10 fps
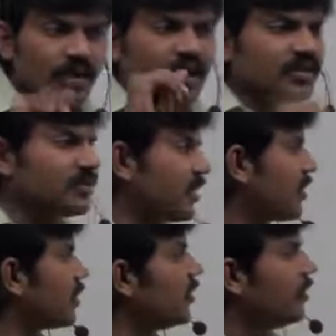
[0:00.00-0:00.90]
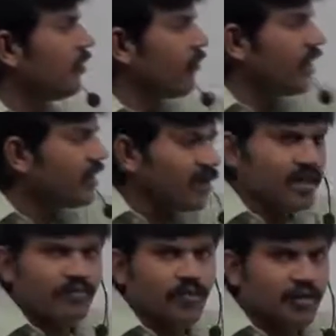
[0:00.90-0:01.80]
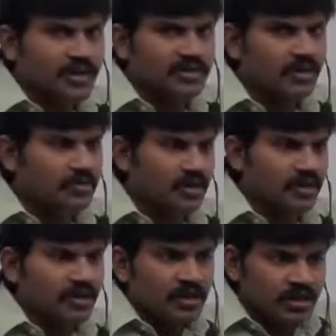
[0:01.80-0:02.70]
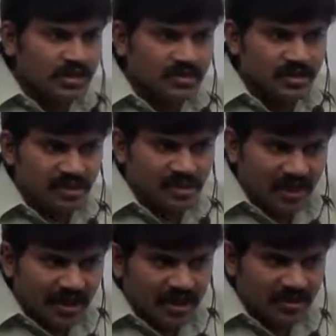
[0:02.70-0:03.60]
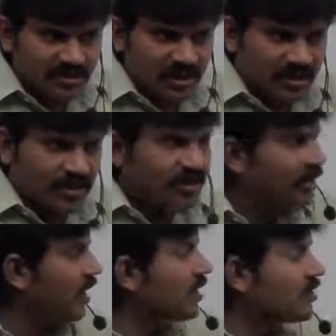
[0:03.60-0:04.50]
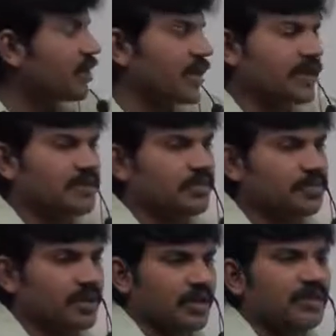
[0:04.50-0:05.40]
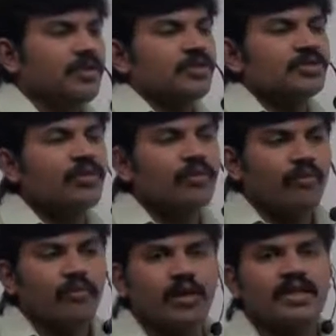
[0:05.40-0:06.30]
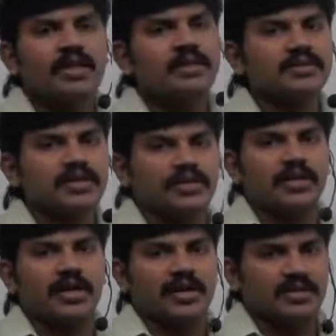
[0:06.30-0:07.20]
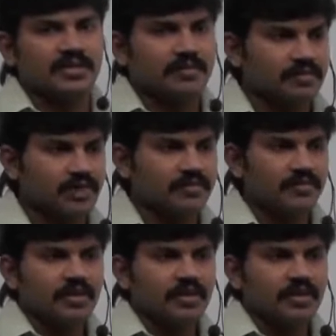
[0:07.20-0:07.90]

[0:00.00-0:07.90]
Unchecked. File not found exception, is it a checked or unchecked? Checked exception, right? So what is a checked exception?